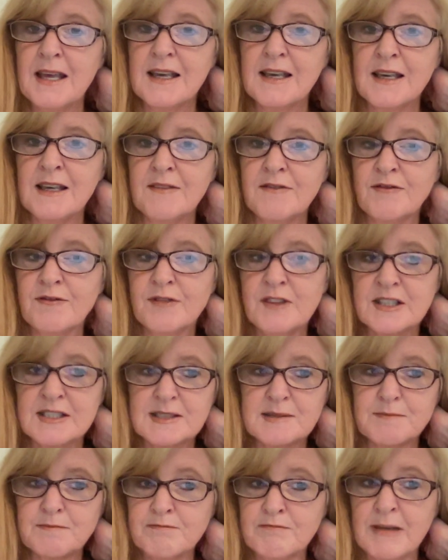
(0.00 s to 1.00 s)
if this
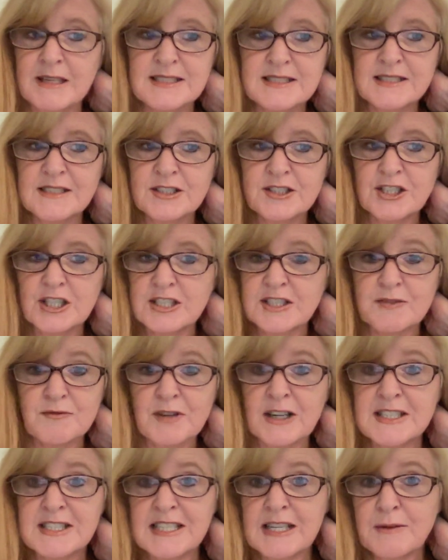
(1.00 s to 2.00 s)
message doesn't
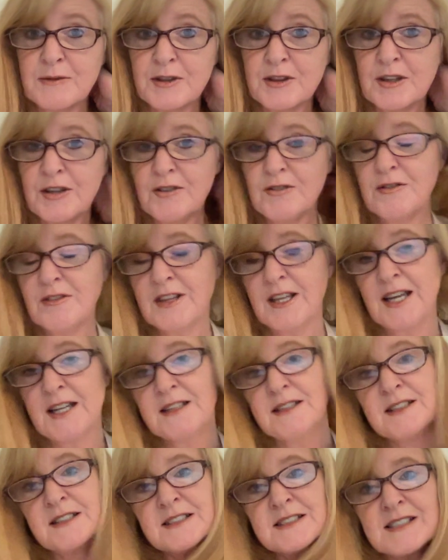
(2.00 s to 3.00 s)
resonate with you,
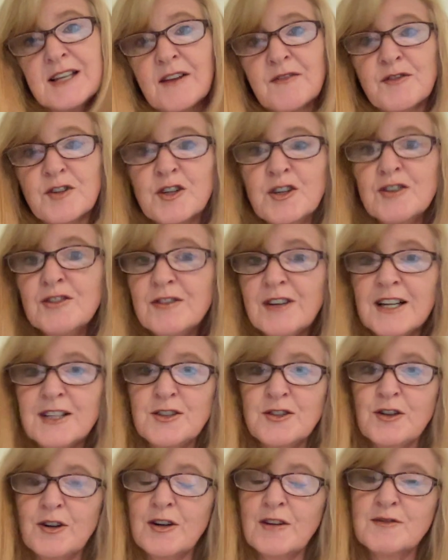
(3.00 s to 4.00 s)
then it's not for you, and you
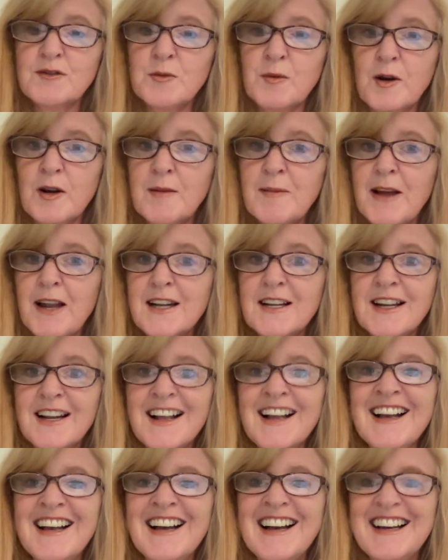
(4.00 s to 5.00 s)
don't have to worry about
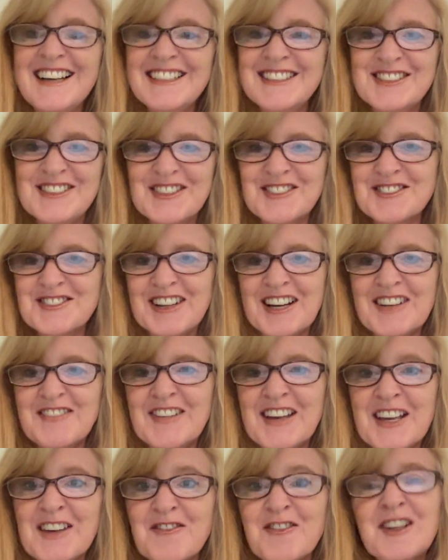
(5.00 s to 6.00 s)
it. Don't try to
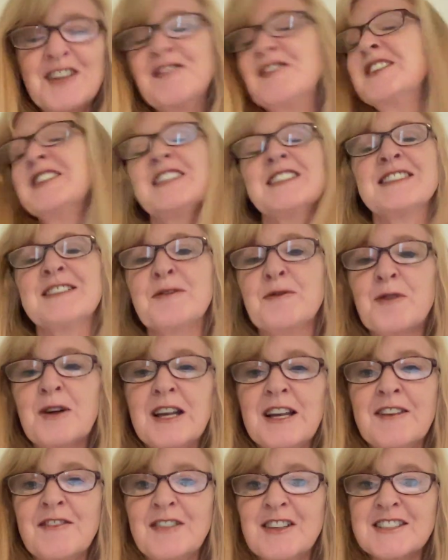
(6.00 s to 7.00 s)
make it fit if
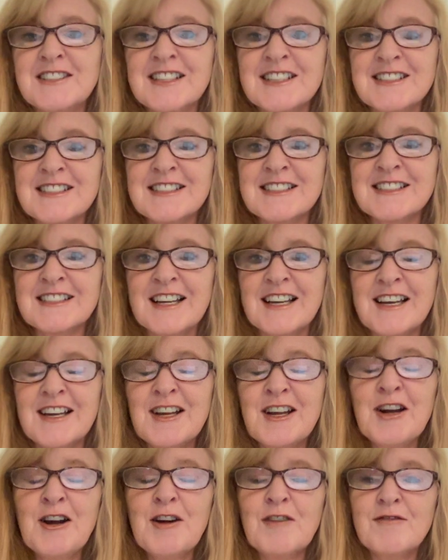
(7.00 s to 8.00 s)
it doesn't
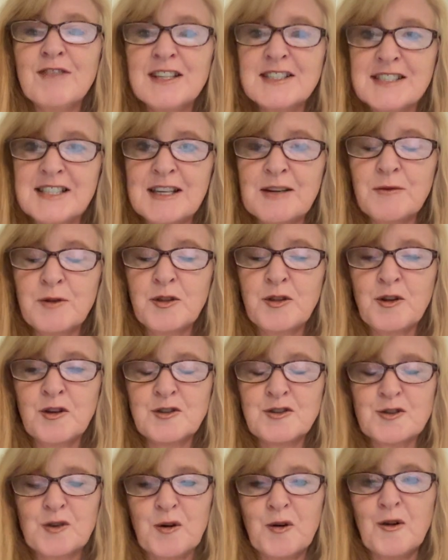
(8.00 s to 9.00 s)
resonate with your
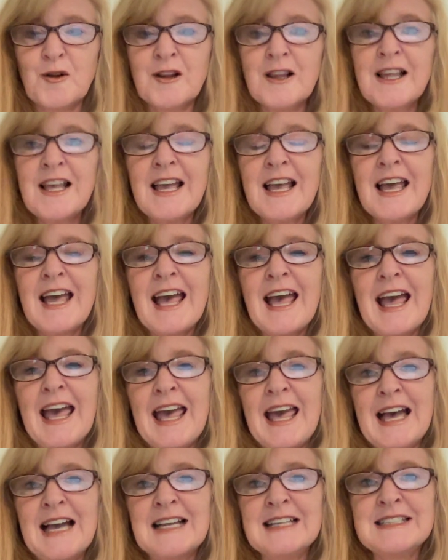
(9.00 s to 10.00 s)
soul.
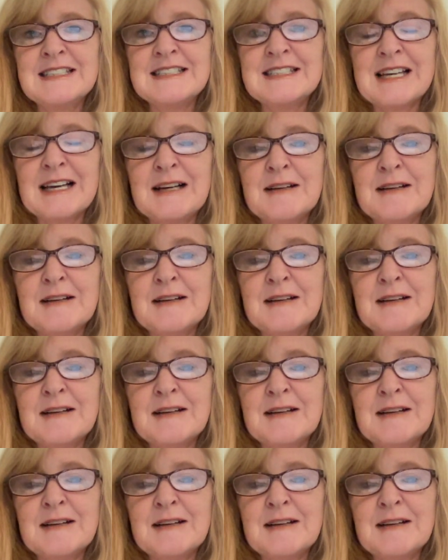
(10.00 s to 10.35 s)
And